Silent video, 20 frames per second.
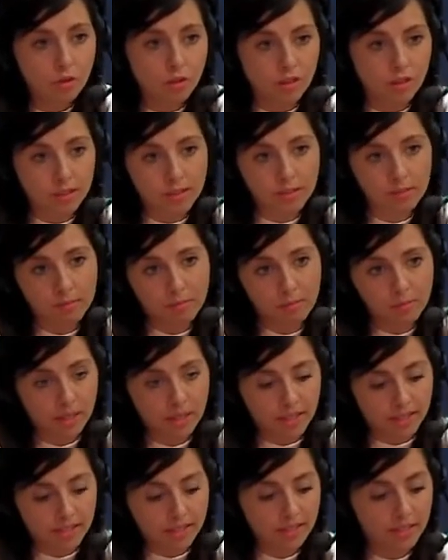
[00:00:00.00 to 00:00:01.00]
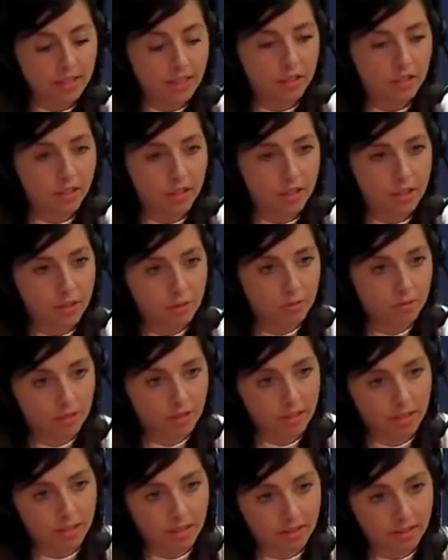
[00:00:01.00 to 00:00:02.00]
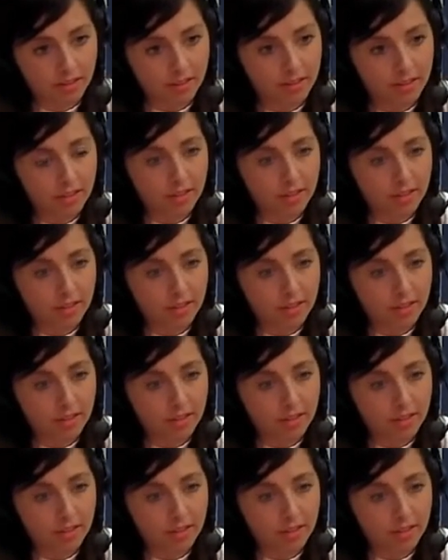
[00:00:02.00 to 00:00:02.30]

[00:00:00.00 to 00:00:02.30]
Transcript: concept behind encouraging one another.